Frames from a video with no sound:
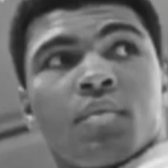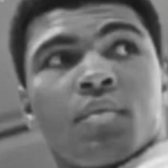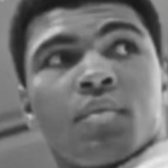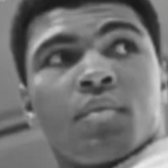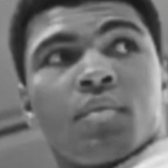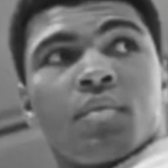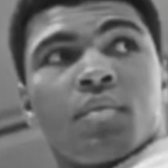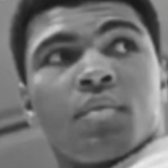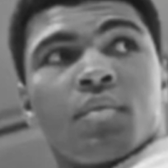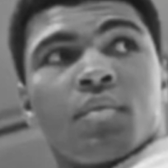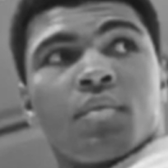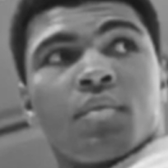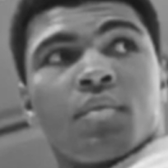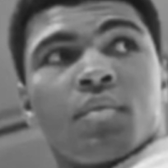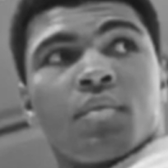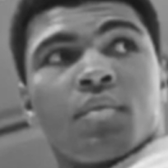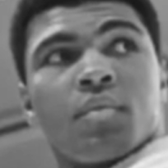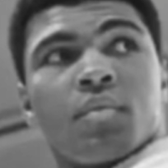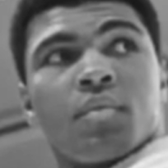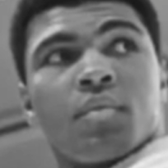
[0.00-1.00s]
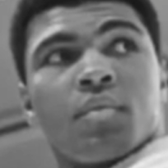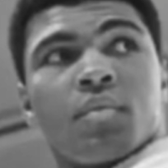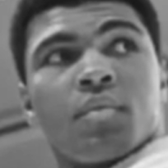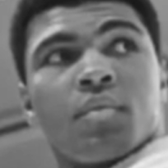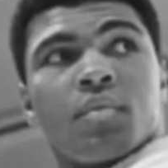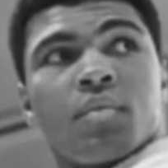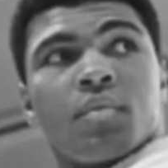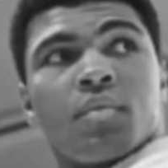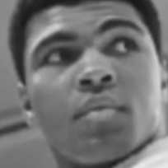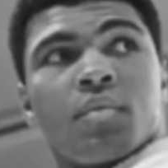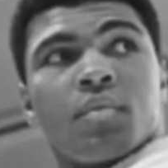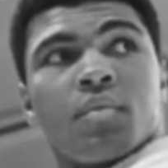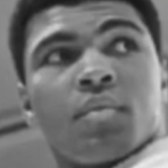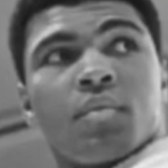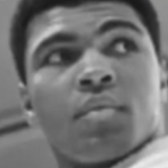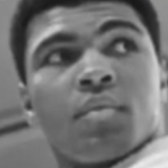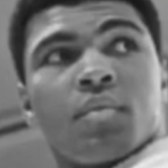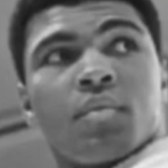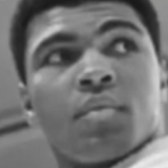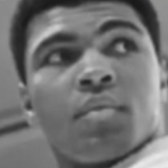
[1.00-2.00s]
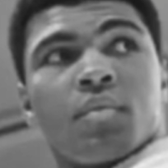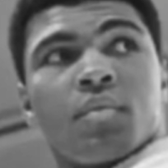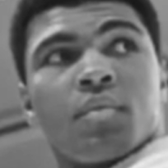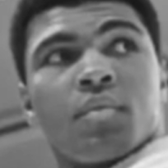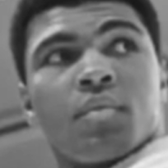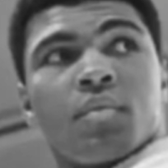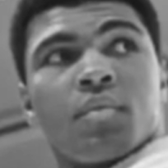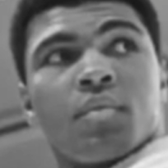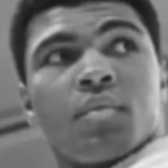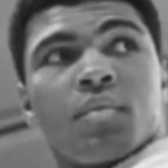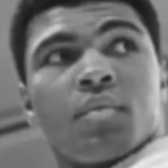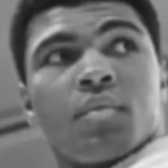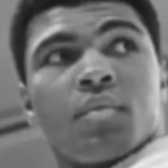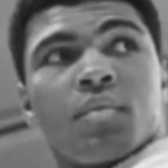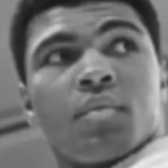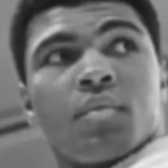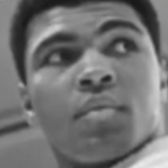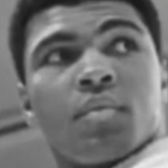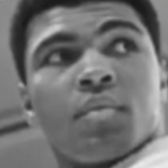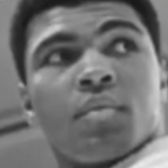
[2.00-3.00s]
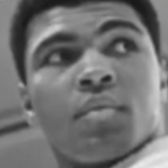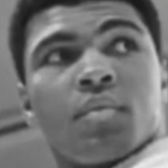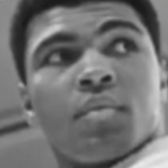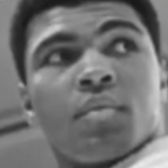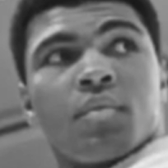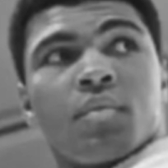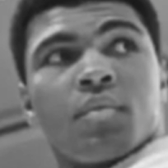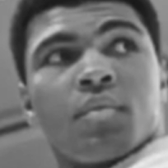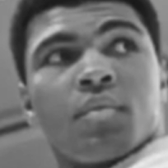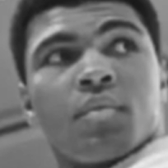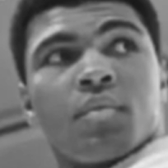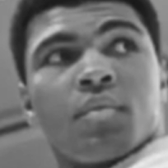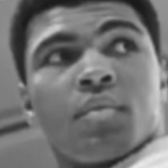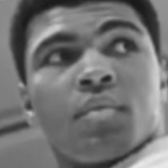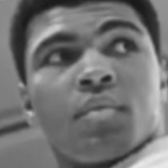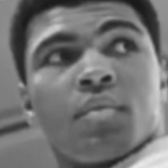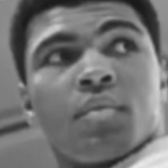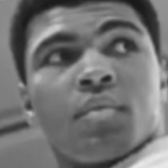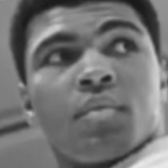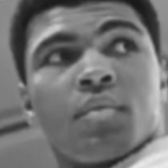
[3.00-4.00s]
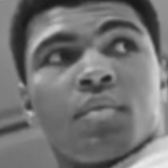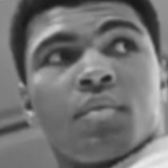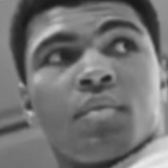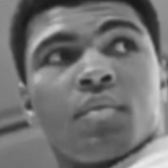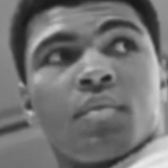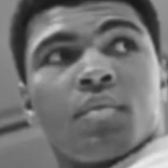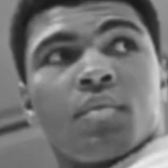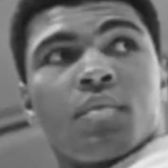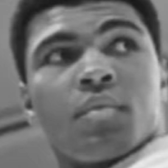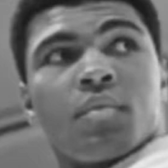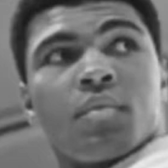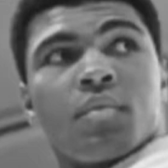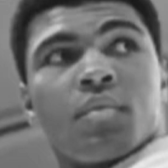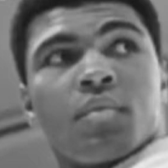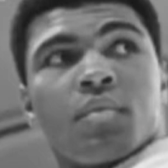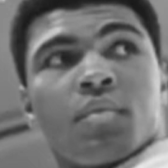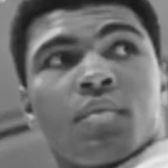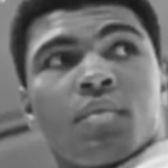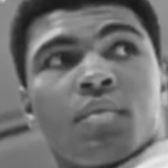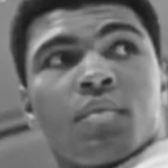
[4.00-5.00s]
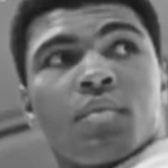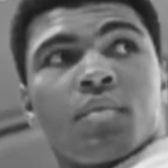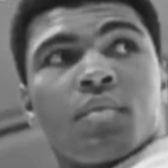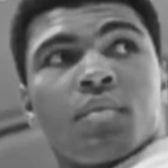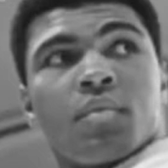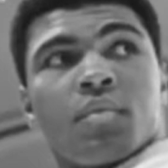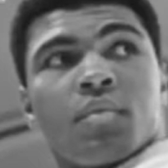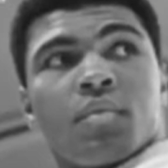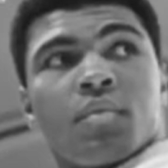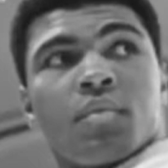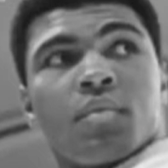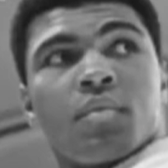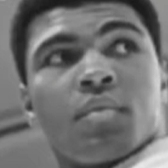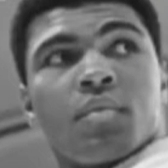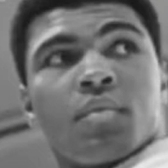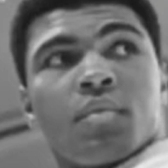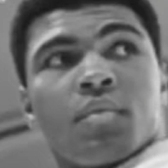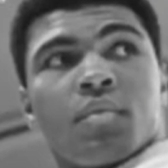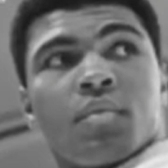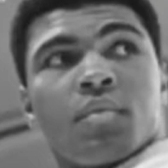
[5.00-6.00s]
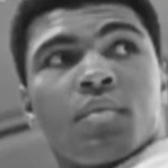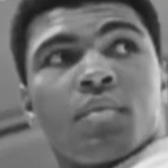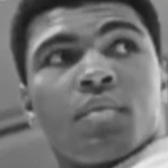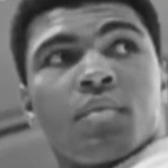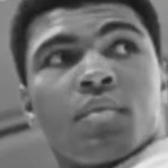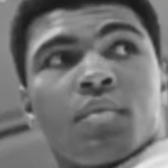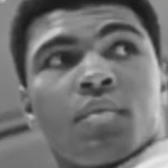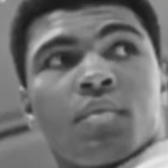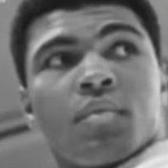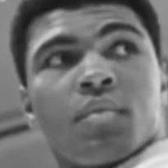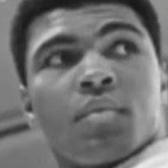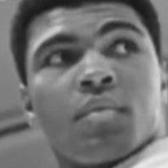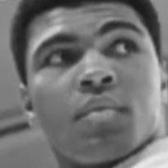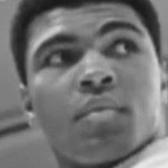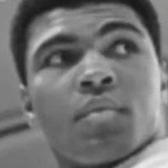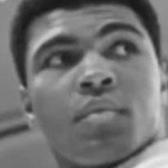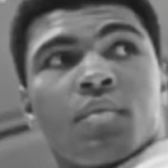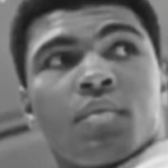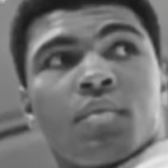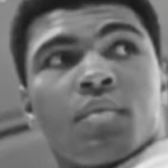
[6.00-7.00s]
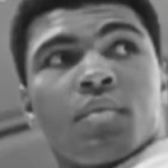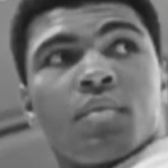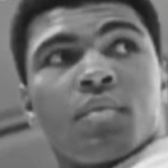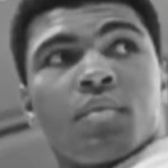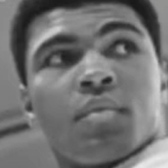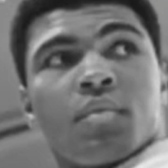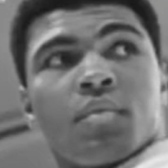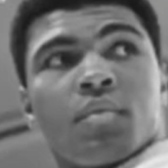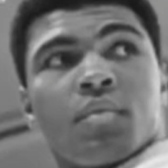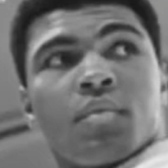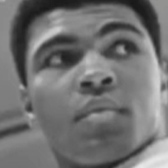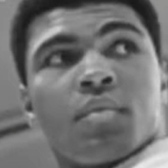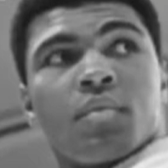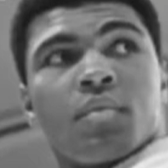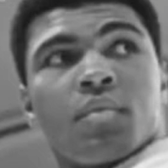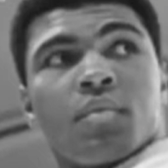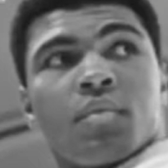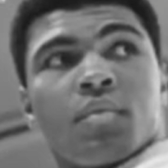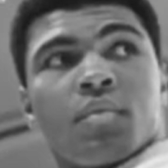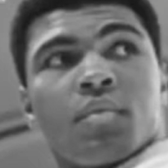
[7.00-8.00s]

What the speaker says: [no speech]